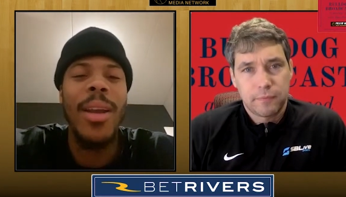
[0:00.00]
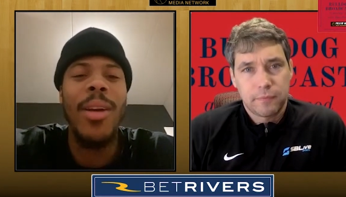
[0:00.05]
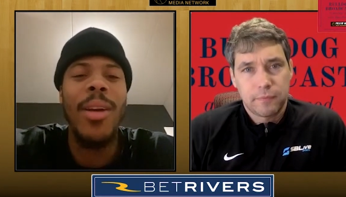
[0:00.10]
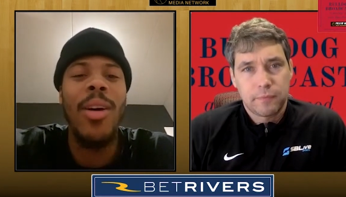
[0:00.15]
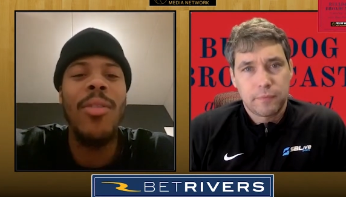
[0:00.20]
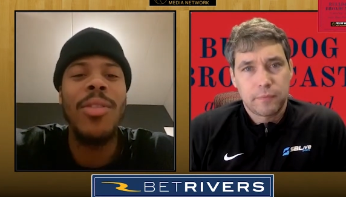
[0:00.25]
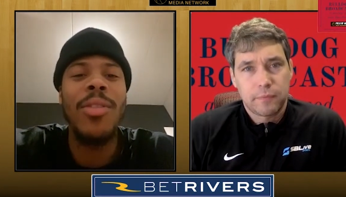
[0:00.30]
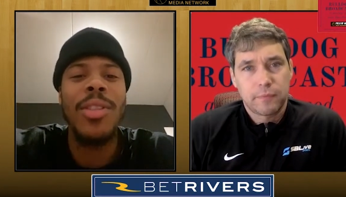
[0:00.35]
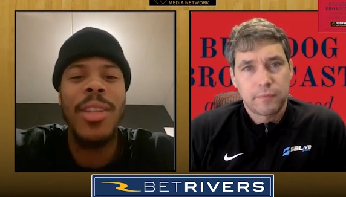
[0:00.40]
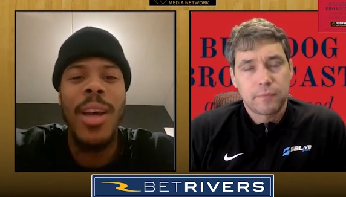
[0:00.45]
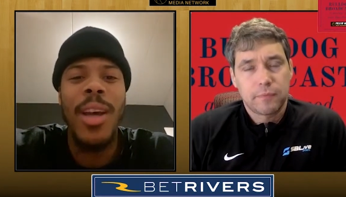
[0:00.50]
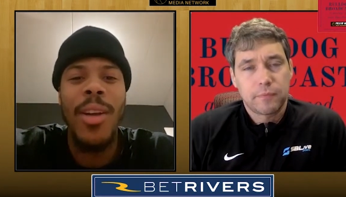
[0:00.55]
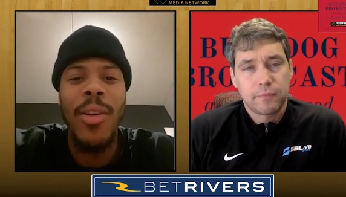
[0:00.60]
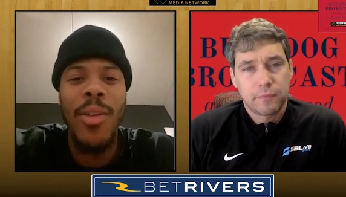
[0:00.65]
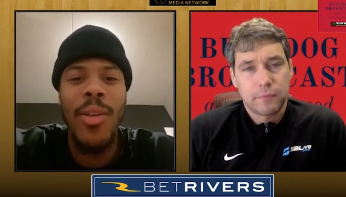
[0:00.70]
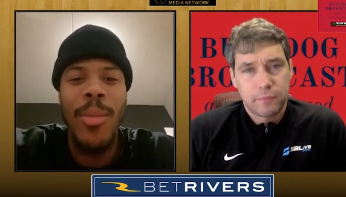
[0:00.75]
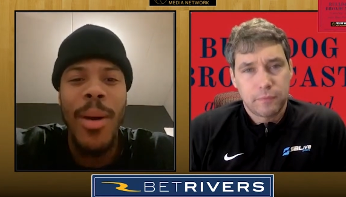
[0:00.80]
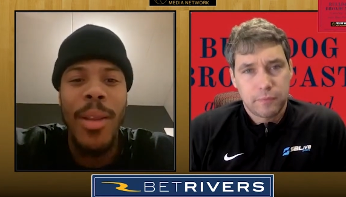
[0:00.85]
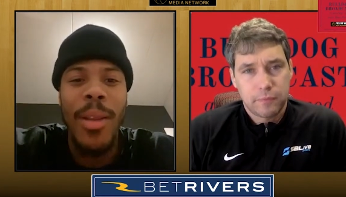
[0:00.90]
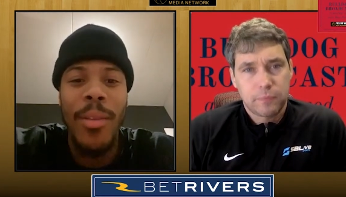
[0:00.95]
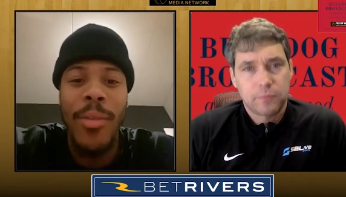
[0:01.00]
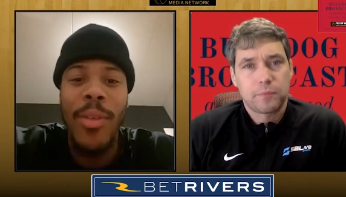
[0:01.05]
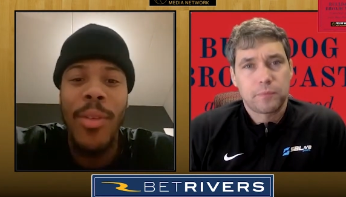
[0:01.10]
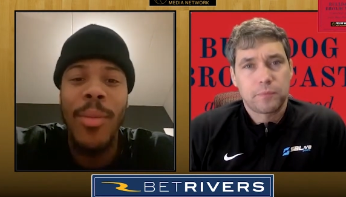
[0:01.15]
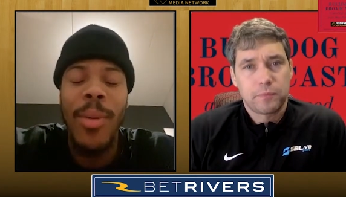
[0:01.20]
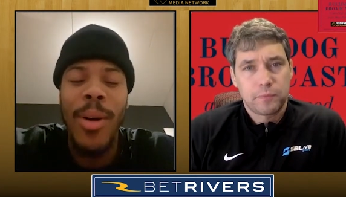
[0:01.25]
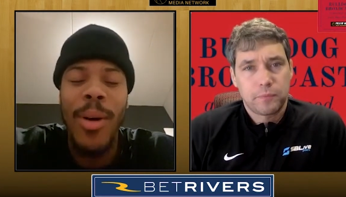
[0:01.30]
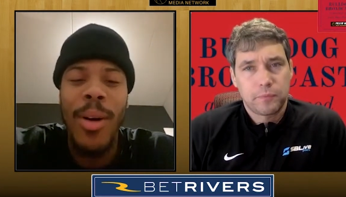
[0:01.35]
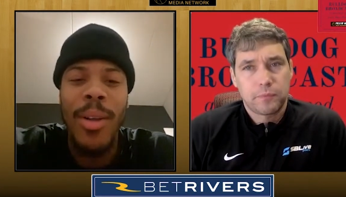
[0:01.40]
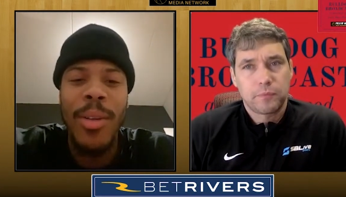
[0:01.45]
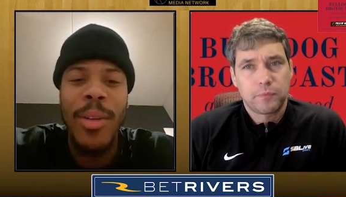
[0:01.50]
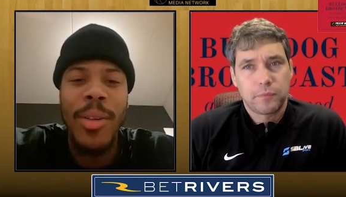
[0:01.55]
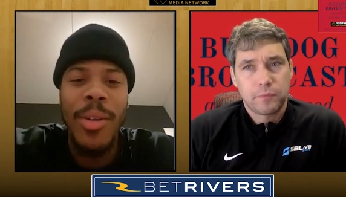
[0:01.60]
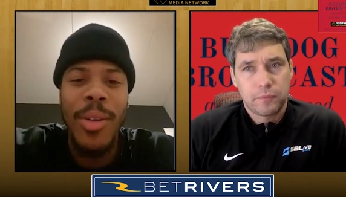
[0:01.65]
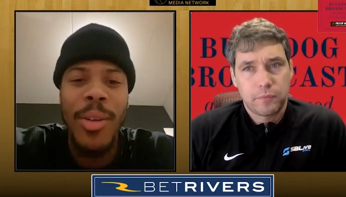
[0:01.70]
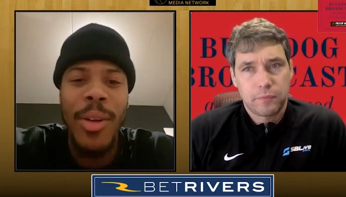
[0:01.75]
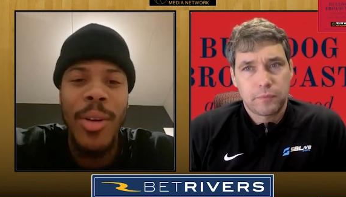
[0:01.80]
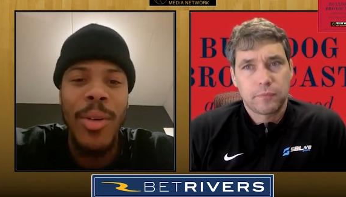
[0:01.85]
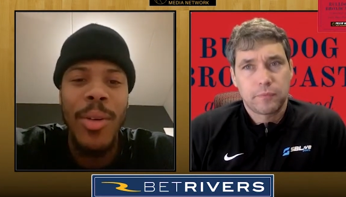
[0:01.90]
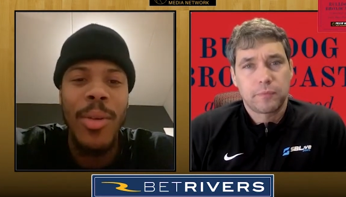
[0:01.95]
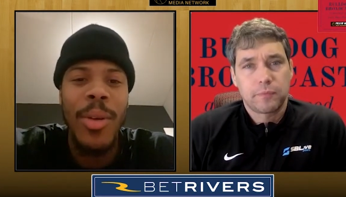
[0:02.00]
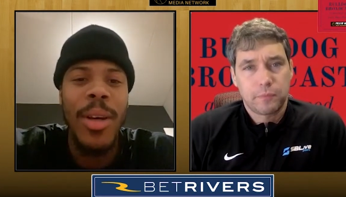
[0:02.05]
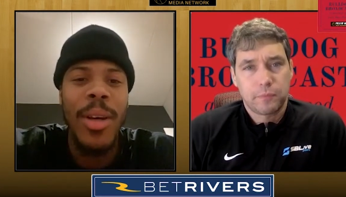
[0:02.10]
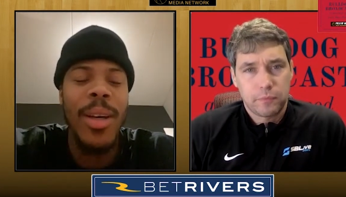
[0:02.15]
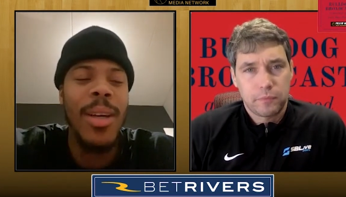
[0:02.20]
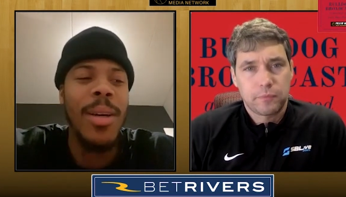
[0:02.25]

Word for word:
Speaker 1: of get overshadowed by the football. You know,